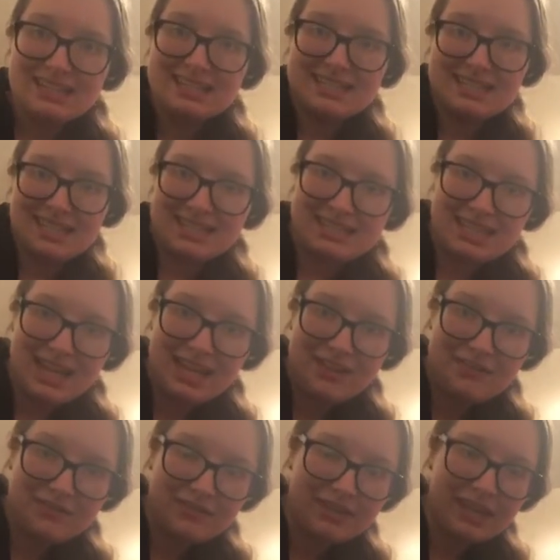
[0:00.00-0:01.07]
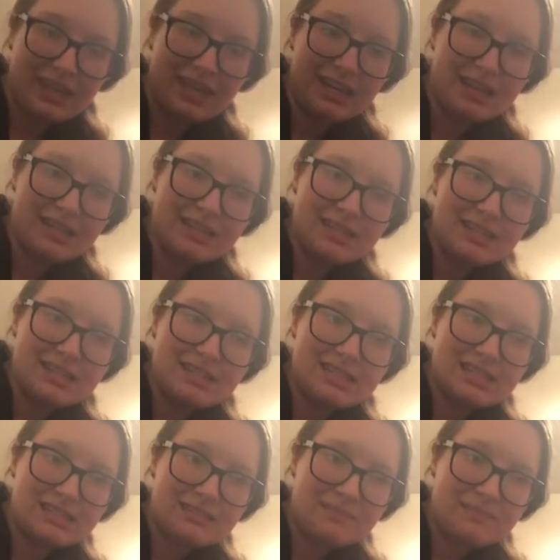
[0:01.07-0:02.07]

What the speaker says: stay safe, and